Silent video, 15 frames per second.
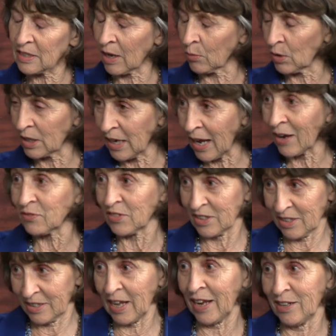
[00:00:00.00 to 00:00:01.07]
I would have to
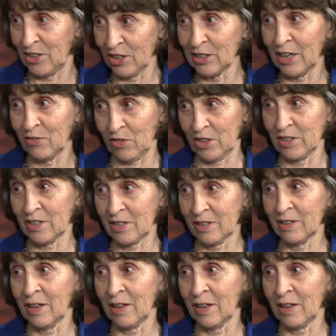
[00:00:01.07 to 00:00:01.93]
say deliverance,